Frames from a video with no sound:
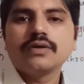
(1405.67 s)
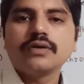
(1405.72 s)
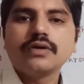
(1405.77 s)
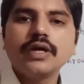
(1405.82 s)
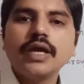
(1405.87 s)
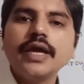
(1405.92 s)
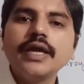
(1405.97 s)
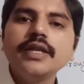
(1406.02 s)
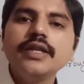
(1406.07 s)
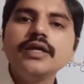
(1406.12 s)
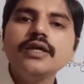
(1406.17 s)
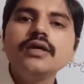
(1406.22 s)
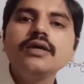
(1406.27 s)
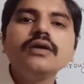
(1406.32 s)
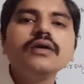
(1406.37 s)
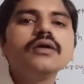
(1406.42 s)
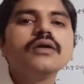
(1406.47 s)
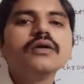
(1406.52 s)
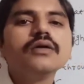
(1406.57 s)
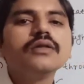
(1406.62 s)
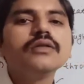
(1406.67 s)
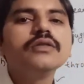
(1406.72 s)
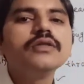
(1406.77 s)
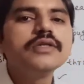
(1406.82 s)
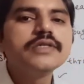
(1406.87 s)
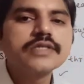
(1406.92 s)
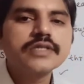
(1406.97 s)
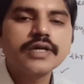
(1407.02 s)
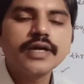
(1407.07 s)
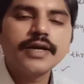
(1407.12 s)
any
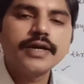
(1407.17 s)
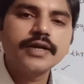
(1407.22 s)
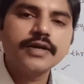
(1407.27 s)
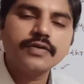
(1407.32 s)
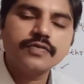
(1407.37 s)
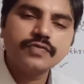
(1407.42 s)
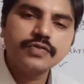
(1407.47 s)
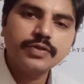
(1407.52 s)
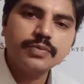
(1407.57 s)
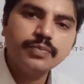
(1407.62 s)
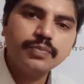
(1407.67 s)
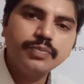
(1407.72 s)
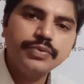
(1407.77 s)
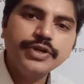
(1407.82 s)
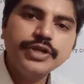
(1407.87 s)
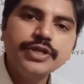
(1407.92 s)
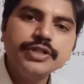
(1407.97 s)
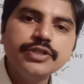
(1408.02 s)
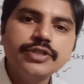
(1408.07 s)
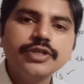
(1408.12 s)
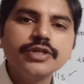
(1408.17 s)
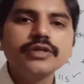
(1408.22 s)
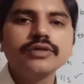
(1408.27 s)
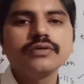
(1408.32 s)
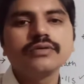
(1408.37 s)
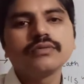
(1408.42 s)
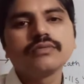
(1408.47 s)
this kind of the breathing